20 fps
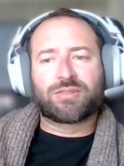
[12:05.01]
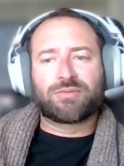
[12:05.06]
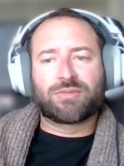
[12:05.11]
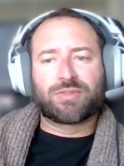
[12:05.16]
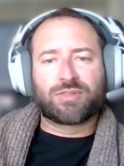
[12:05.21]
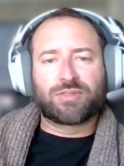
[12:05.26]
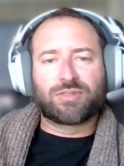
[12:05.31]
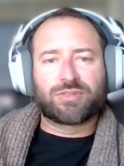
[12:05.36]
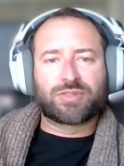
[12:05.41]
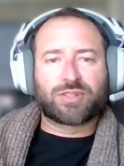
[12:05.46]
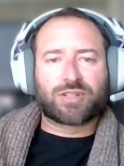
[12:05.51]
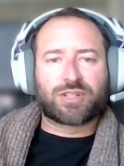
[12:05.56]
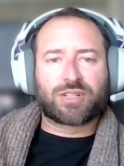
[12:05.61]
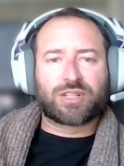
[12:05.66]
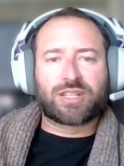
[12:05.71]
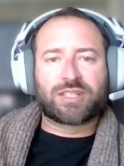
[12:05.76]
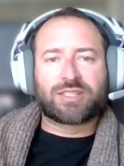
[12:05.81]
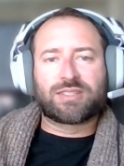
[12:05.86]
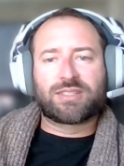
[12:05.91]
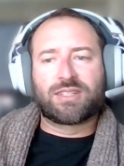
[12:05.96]
reduce our
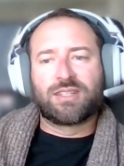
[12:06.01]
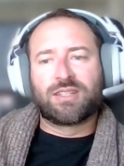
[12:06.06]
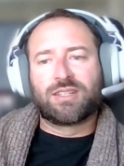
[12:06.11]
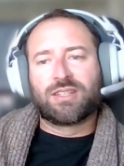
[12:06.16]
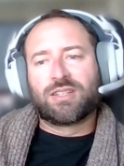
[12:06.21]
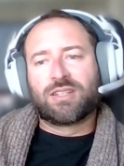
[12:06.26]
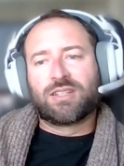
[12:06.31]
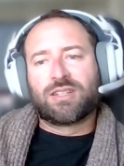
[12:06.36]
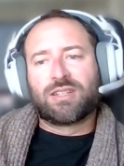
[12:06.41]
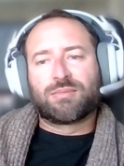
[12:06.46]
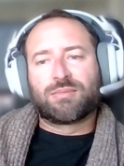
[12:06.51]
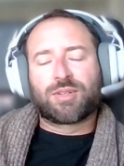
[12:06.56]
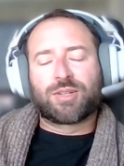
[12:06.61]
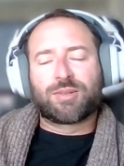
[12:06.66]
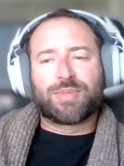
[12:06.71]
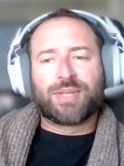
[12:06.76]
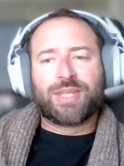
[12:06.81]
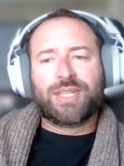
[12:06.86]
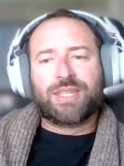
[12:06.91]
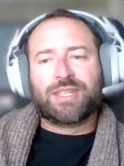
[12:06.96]
cost per
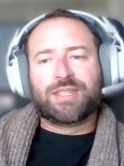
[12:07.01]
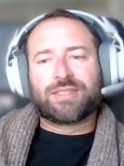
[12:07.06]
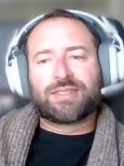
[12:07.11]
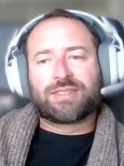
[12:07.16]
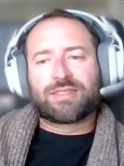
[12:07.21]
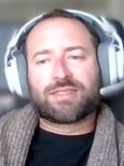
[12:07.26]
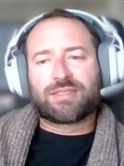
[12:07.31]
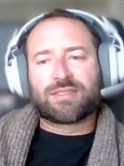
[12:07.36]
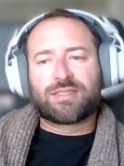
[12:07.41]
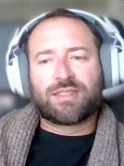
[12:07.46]
piece.